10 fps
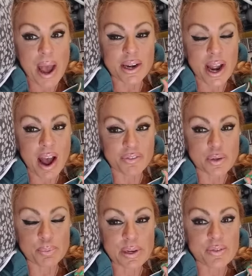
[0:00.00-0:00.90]
and I have
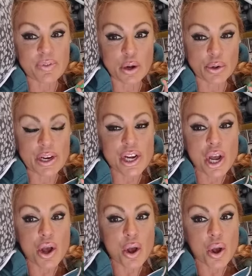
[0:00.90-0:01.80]
to be very
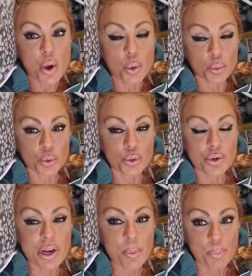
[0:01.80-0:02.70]

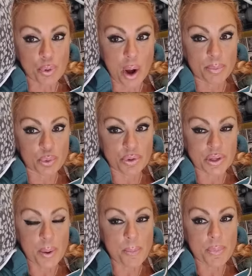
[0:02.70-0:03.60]
rude and abrupt with
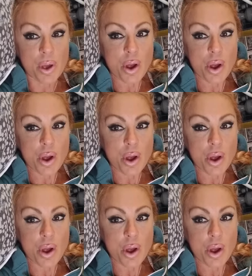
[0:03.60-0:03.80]
them.